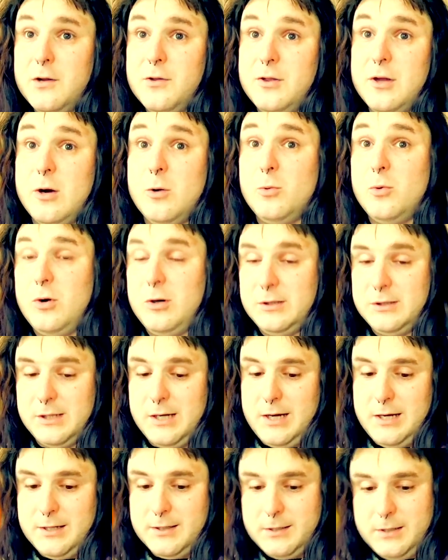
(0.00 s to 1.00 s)
there was
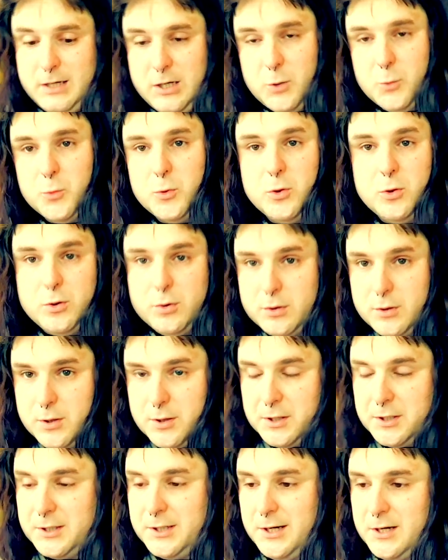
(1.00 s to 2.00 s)
a sequel to
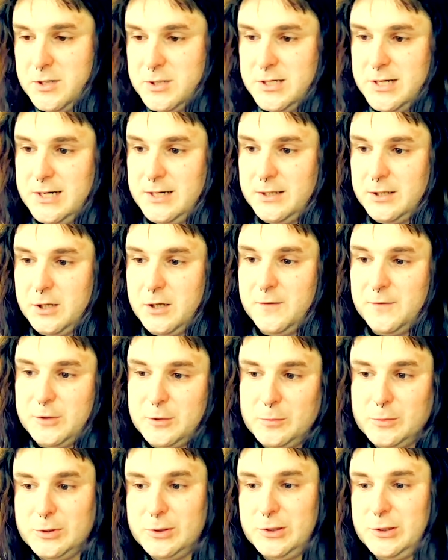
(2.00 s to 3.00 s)
the series of
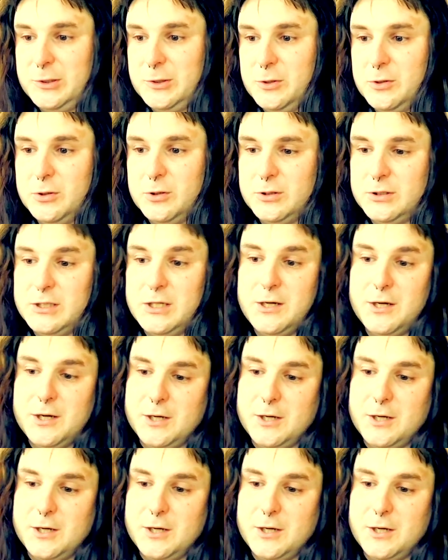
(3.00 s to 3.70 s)
commercials